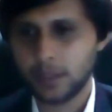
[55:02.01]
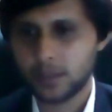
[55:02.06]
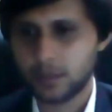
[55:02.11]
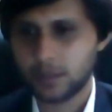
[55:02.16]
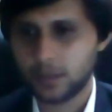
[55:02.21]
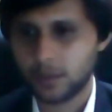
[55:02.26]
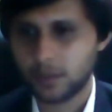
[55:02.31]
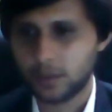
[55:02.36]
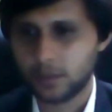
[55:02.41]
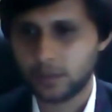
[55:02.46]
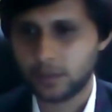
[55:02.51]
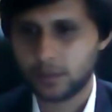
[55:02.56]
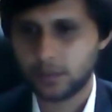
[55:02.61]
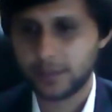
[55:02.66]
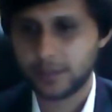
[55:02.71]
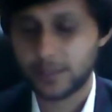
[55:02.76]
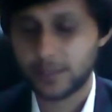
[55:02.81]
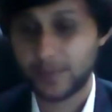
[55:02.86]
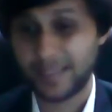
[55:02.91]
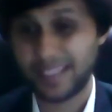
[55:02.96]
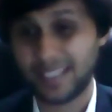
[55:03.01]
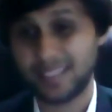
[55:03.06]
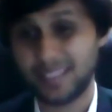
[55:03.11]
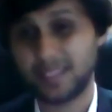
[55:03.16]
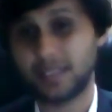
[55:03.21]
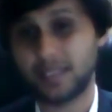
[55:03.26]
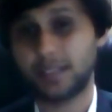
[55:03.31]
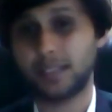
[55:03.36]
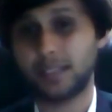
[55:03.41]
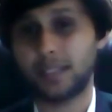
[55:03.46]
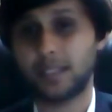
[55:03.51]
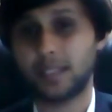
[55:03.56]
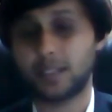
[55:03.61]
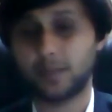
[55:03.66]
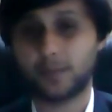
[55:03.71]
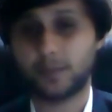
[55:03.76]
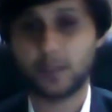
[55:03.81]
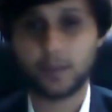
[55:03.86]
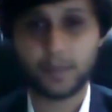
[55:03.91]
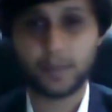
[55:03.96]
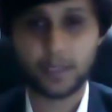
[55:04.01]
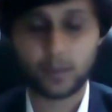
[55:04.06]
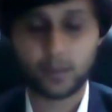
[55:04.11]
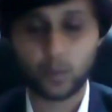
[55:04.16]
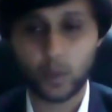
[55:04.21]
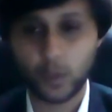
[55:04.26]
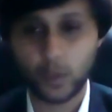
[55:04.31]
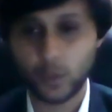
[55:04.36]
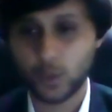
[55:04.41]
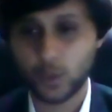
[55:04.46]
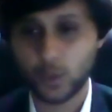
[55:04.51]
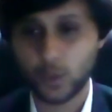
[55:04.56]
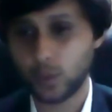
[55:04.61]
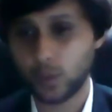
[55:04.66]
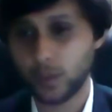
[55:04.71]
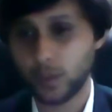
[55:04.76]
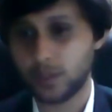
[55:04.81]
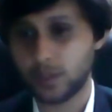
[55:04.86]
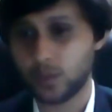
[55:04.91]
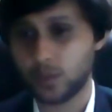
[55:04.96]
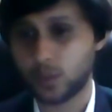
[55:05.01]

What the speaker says: So it's very uncertain as of now, but what you should do is